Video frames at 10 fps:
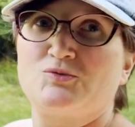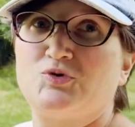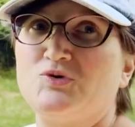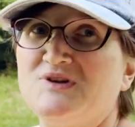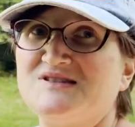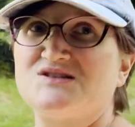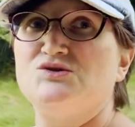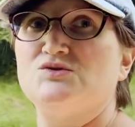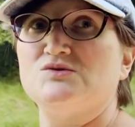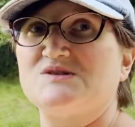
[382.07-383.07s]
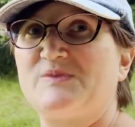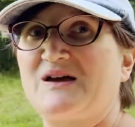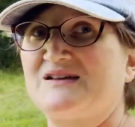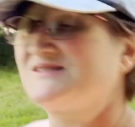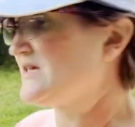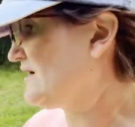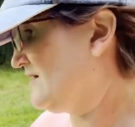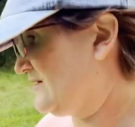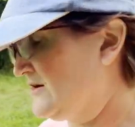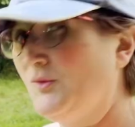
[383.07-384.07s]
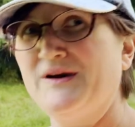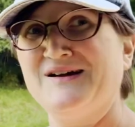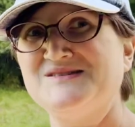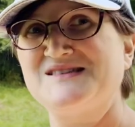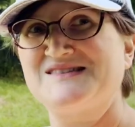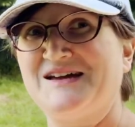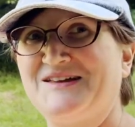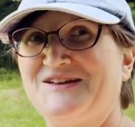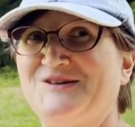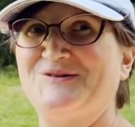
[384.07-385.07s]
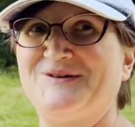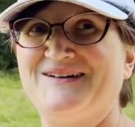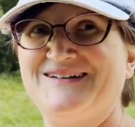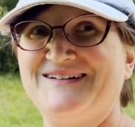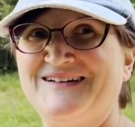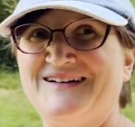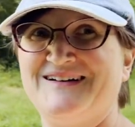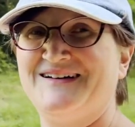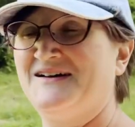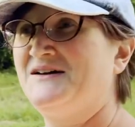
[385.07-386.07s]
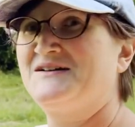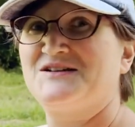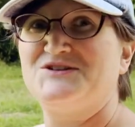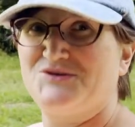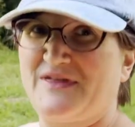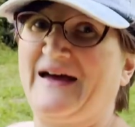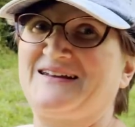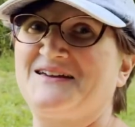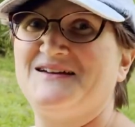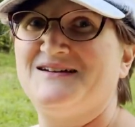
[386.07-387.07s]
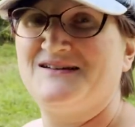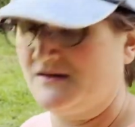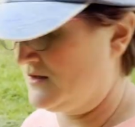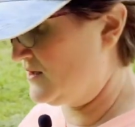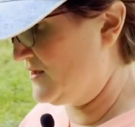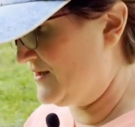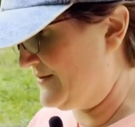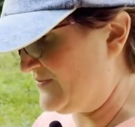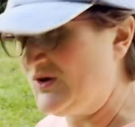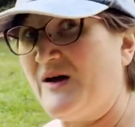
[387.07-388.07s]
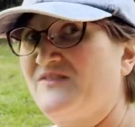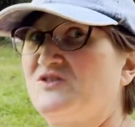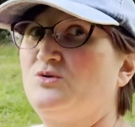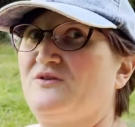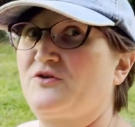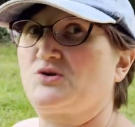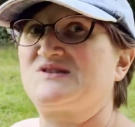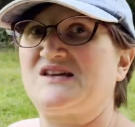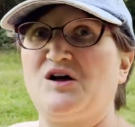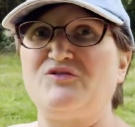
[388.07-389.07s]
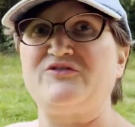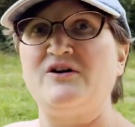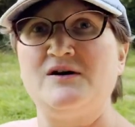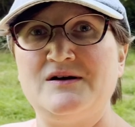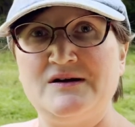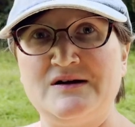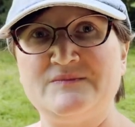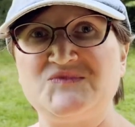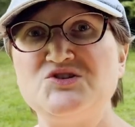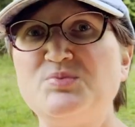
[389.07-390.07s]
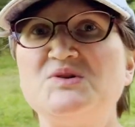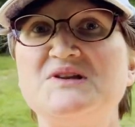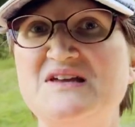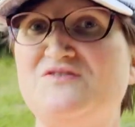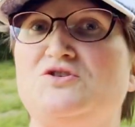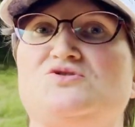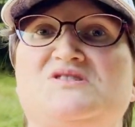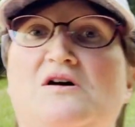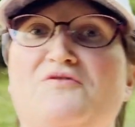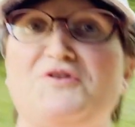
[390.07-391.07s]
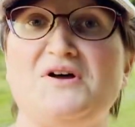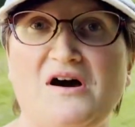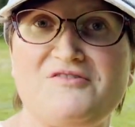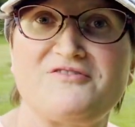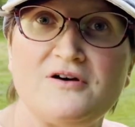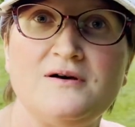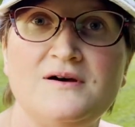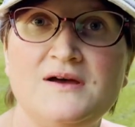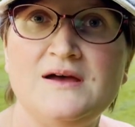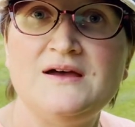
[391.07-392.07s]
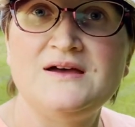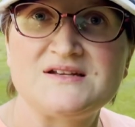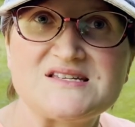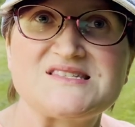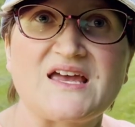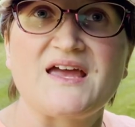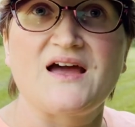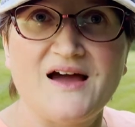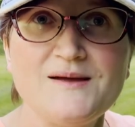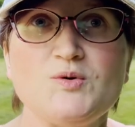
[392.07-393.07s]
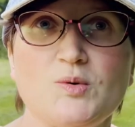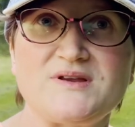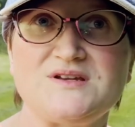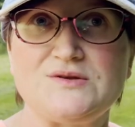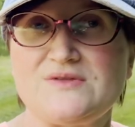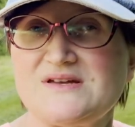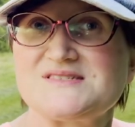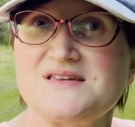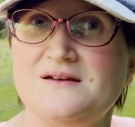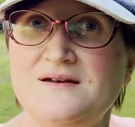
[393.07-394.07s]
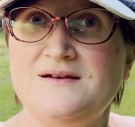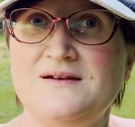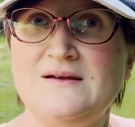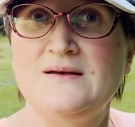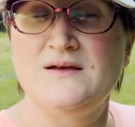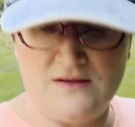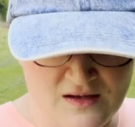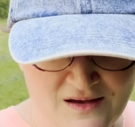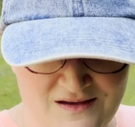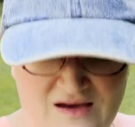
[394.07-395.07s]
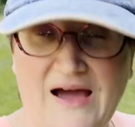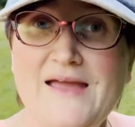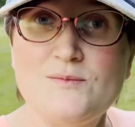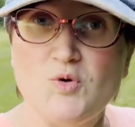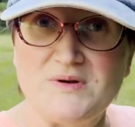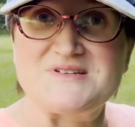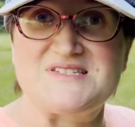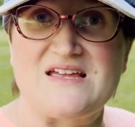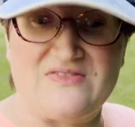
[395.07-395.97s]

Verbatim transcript: coolest news, because no one else is telling you to do that. You have to do it for yourself. Do you believe in yourself enough to say, I'm going to do this? I am going to take